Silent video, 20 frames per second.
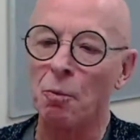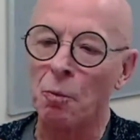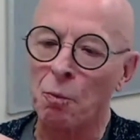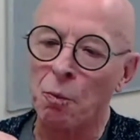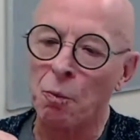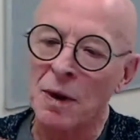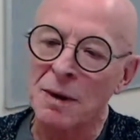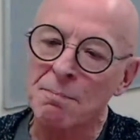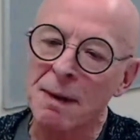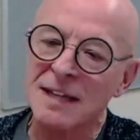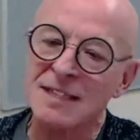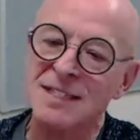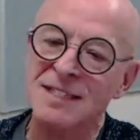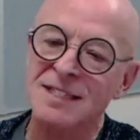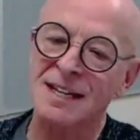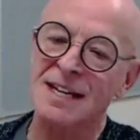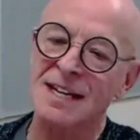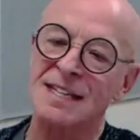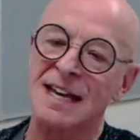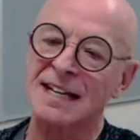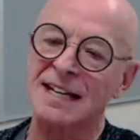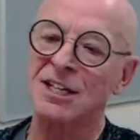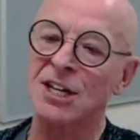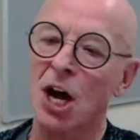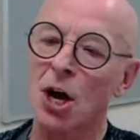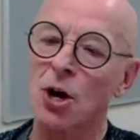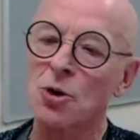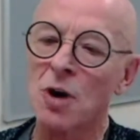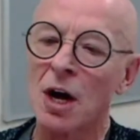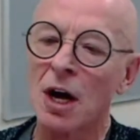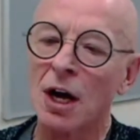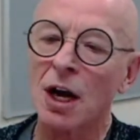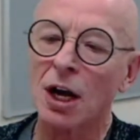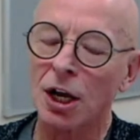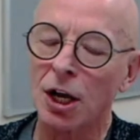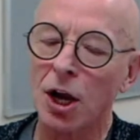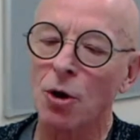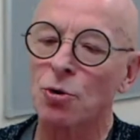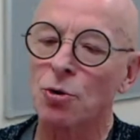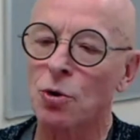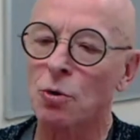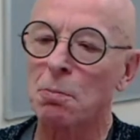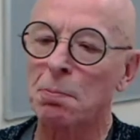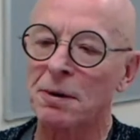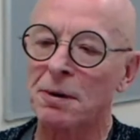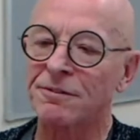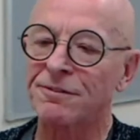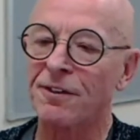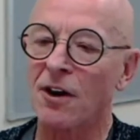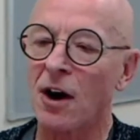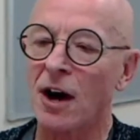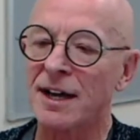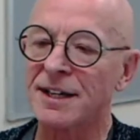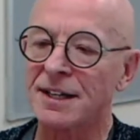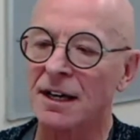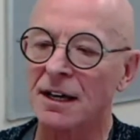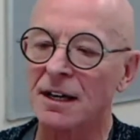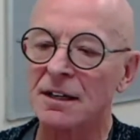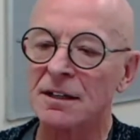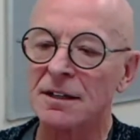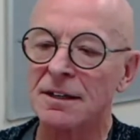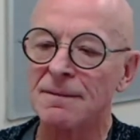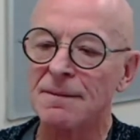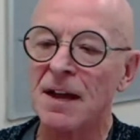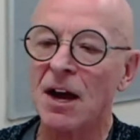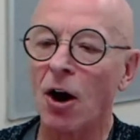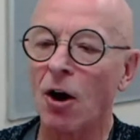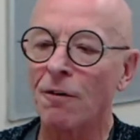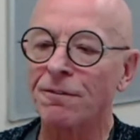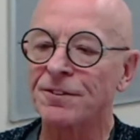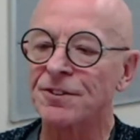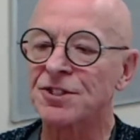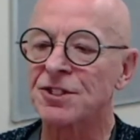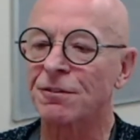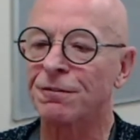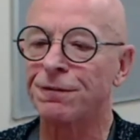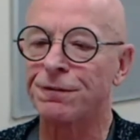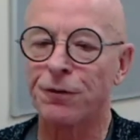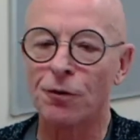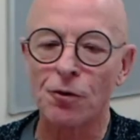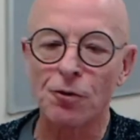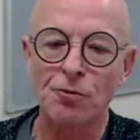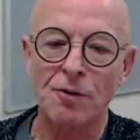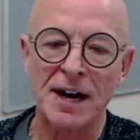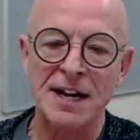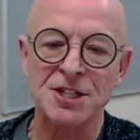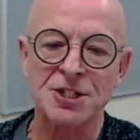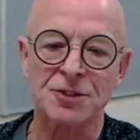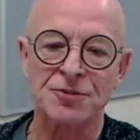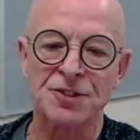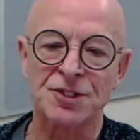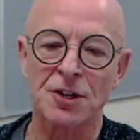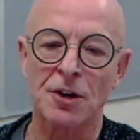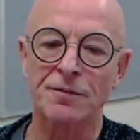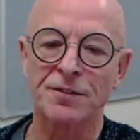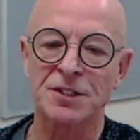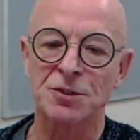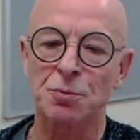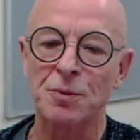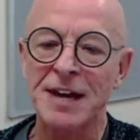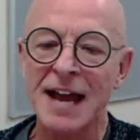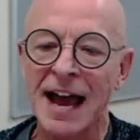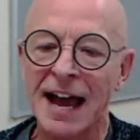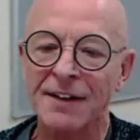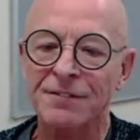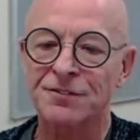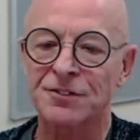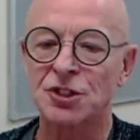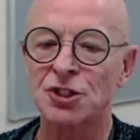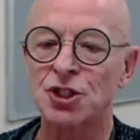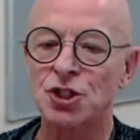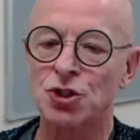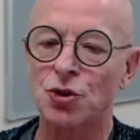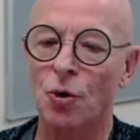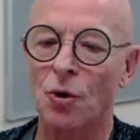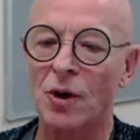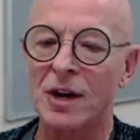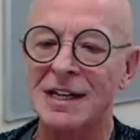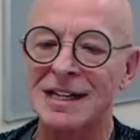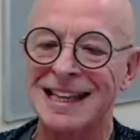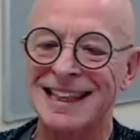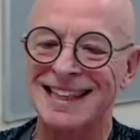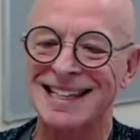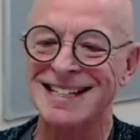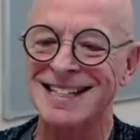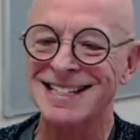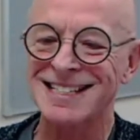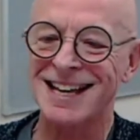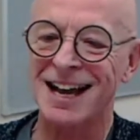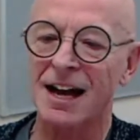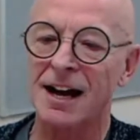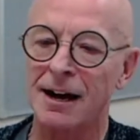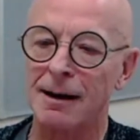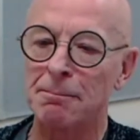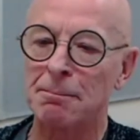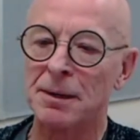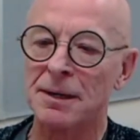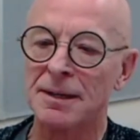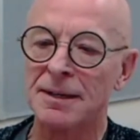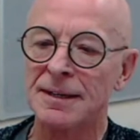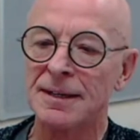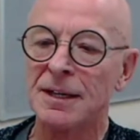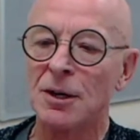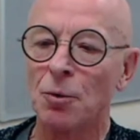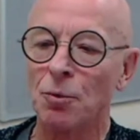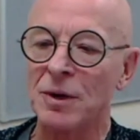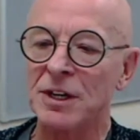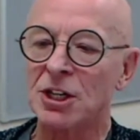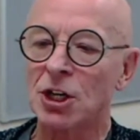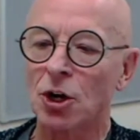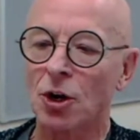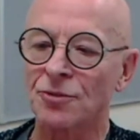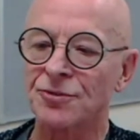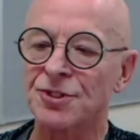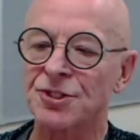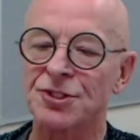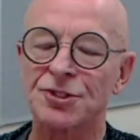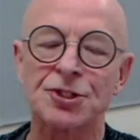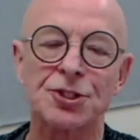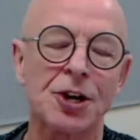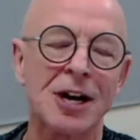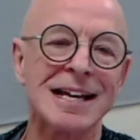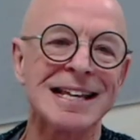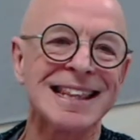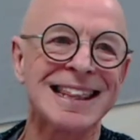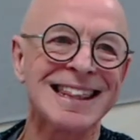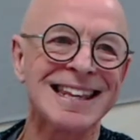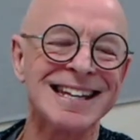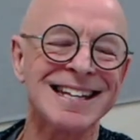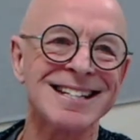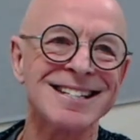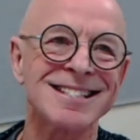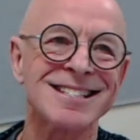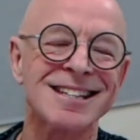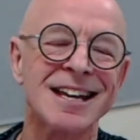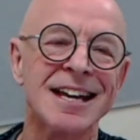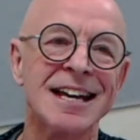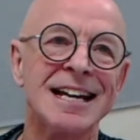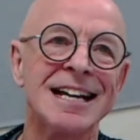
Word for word: We must see that no local provider offers a full range of service. We have to join things up. We concentrate things